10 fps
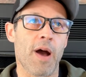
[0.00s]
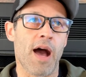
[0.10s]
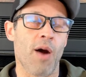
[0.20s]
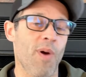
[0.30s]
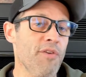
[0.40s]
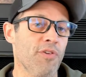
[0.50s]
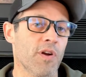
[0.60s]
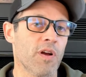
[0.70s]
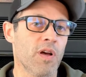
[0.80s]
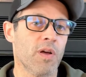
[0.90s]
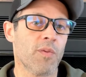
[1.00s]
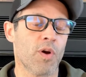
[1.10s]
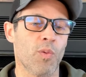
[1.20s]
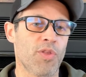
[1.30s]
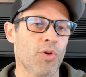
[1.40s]
However,
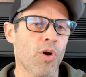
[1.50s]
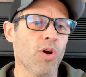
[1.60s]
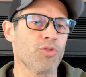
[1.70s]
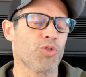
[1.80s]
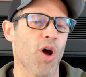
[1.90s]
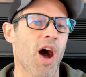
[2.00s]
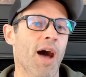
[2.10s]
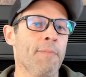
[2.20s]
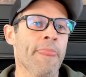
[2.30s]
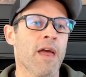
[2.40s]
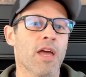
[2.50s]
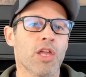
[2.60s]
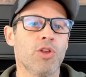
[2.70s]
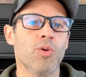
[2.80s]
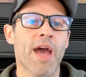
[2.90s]
with CorelDRAW,
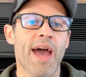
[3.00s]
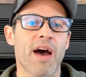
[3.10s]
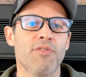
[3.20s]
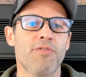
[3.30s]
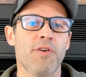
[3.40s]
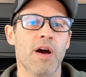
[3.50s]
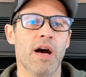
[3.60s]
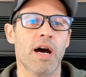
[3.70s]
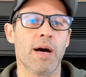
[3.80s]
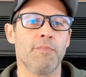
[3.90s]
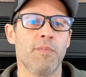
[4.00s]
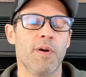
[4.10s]
you have uh,